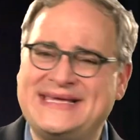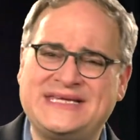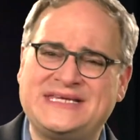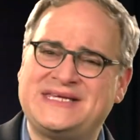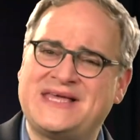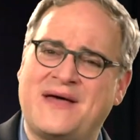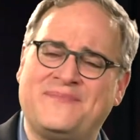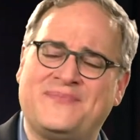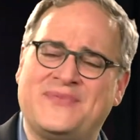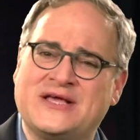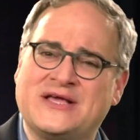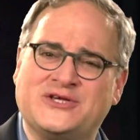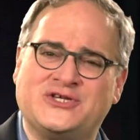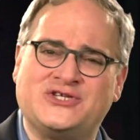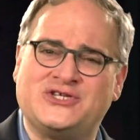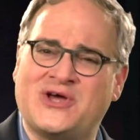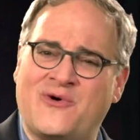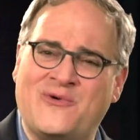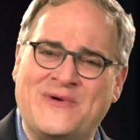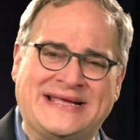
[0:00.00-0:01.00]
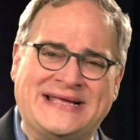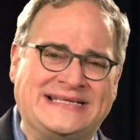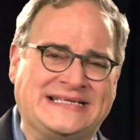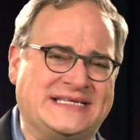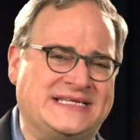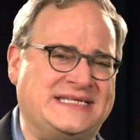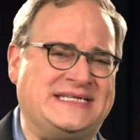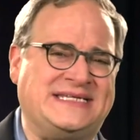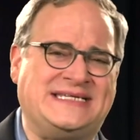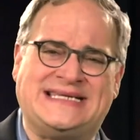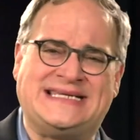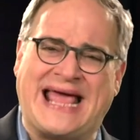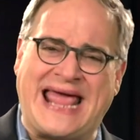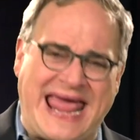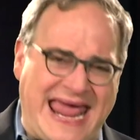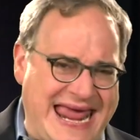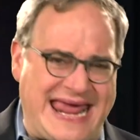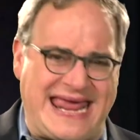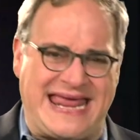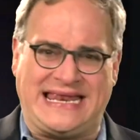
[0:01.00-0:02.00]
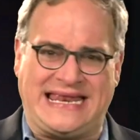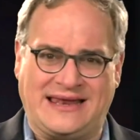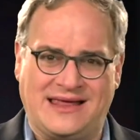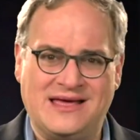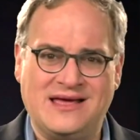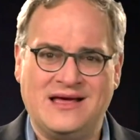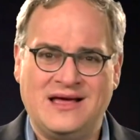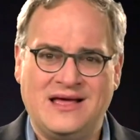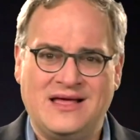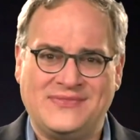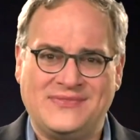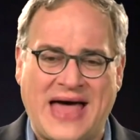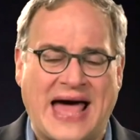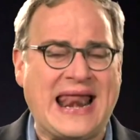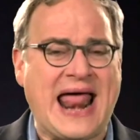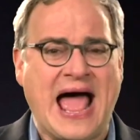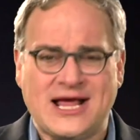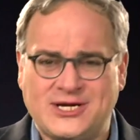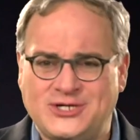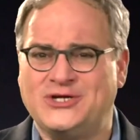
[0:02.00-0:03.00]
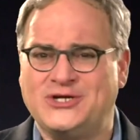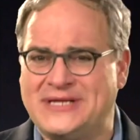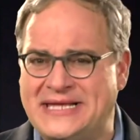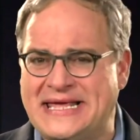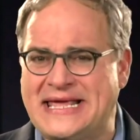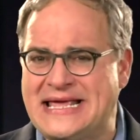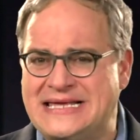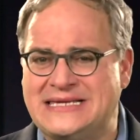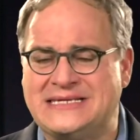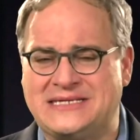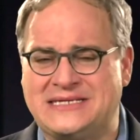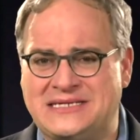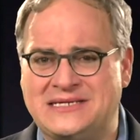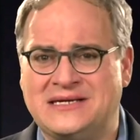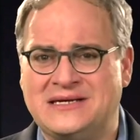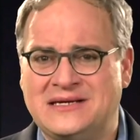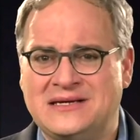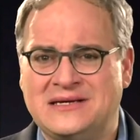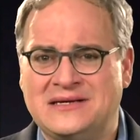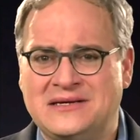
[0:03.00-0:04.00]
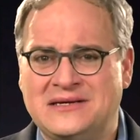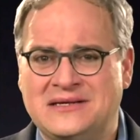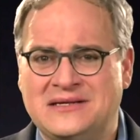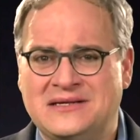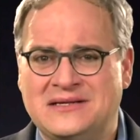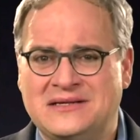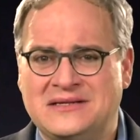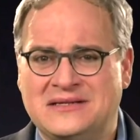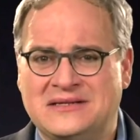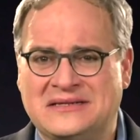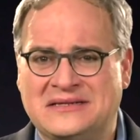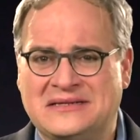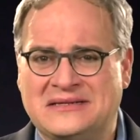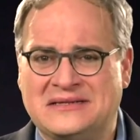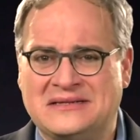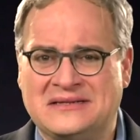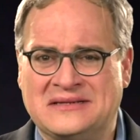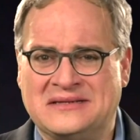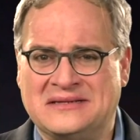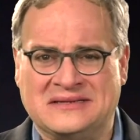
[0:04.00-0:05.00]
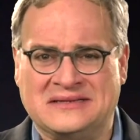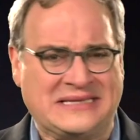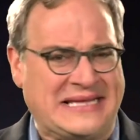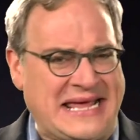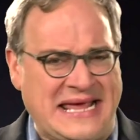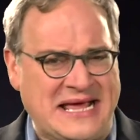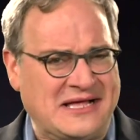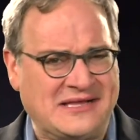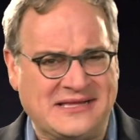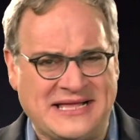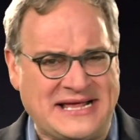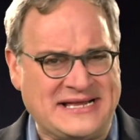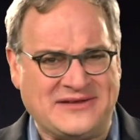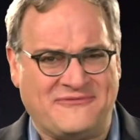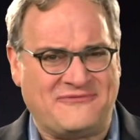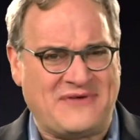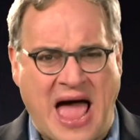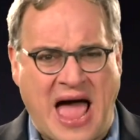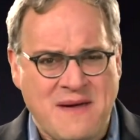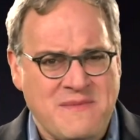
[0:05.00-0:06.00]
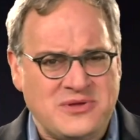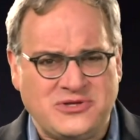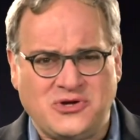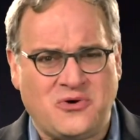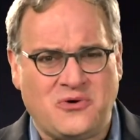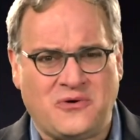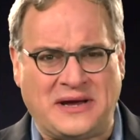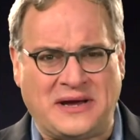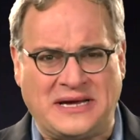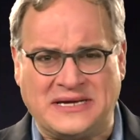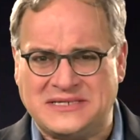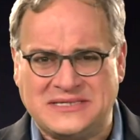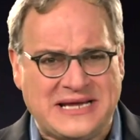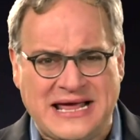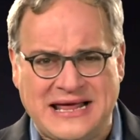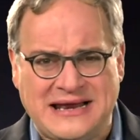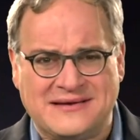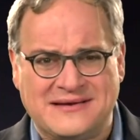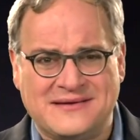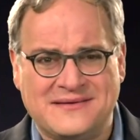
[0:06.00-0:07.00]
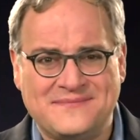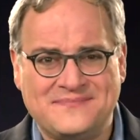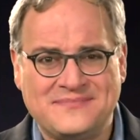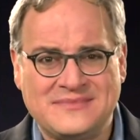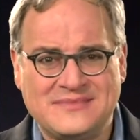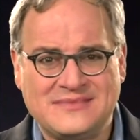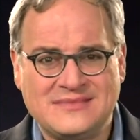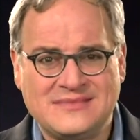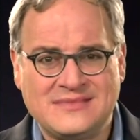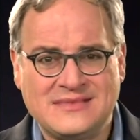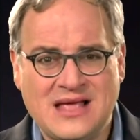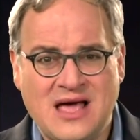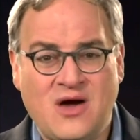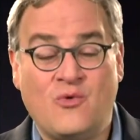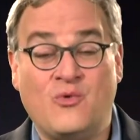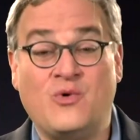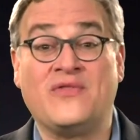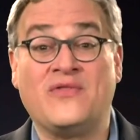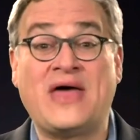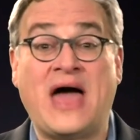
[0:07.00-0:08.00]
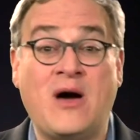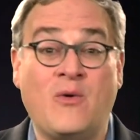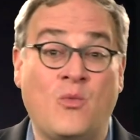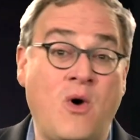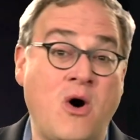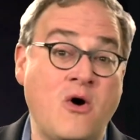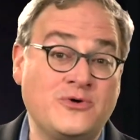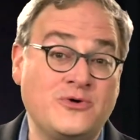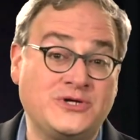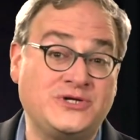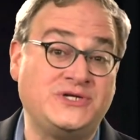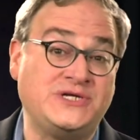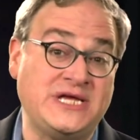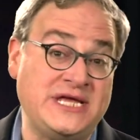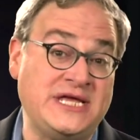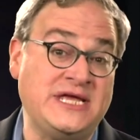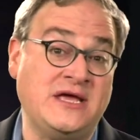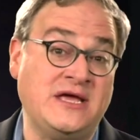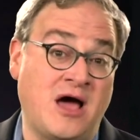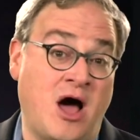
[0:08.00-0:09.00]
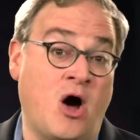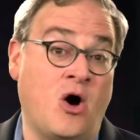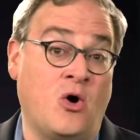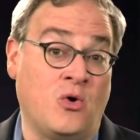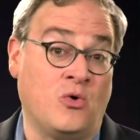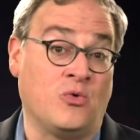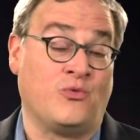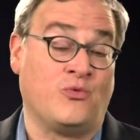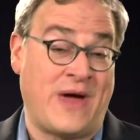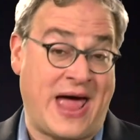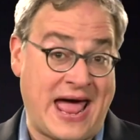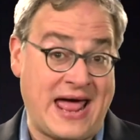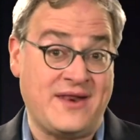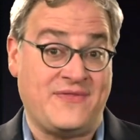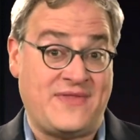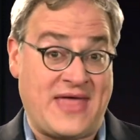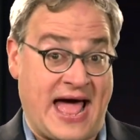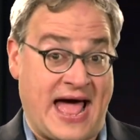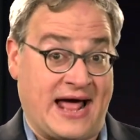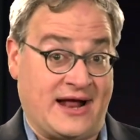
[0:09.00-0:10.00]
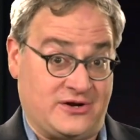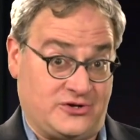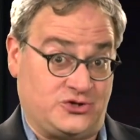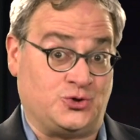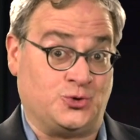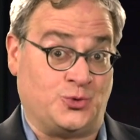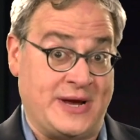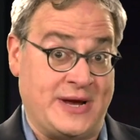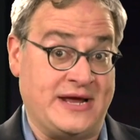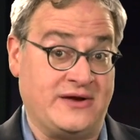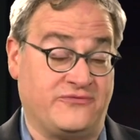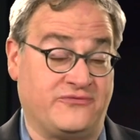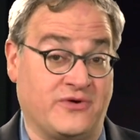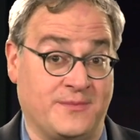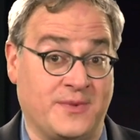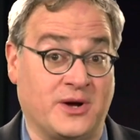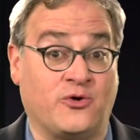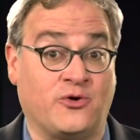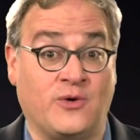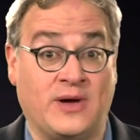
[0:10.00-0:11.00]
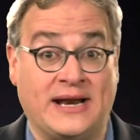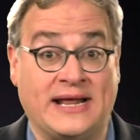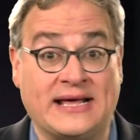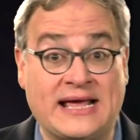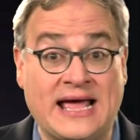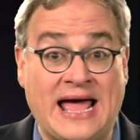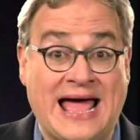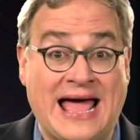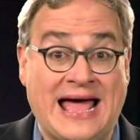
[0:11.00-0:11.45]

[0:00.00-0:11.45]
something so insane? That actually is legally defamatory, isn't it? Well, that woke CEO read that tweet from a critic,